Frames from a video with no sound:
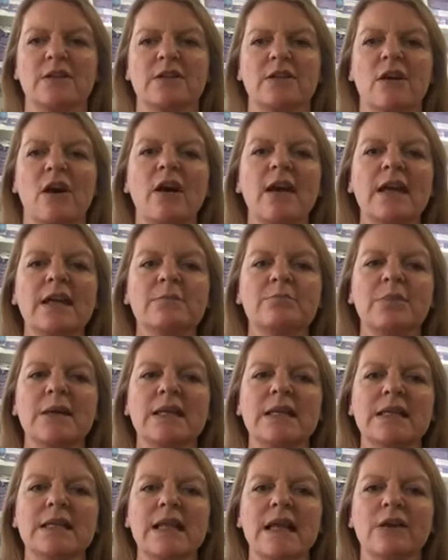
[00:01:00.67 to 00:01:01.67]
And I had been
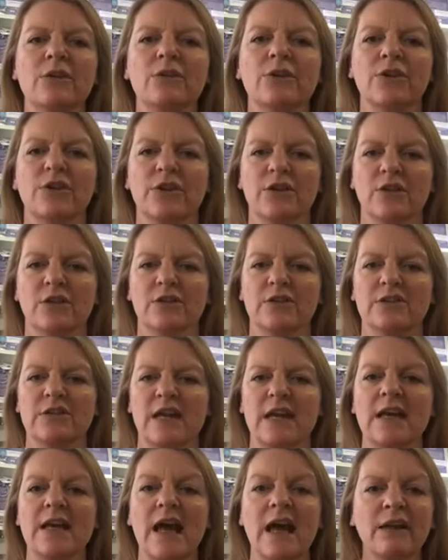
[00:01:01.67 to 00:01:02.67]
in there on
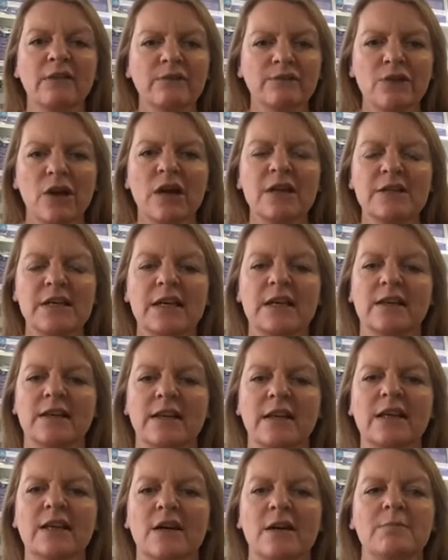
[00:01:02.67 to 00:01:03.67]
Thursday and Friday, I
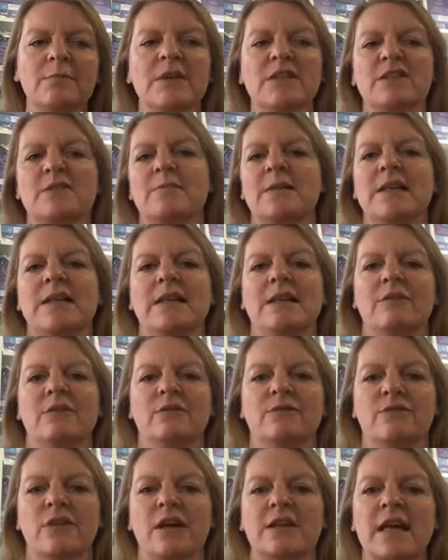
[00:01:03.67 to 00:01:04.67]
think. I must have been in there on
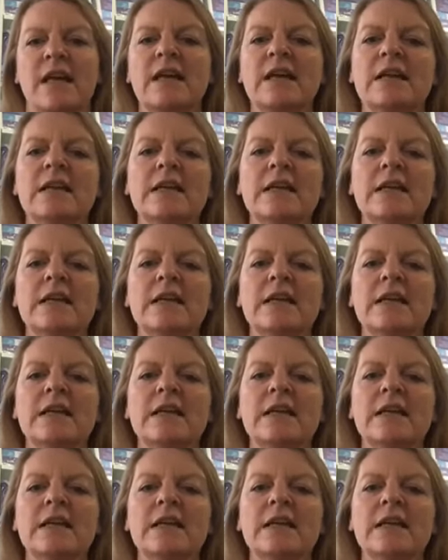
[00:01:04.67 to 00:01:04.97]
Friday.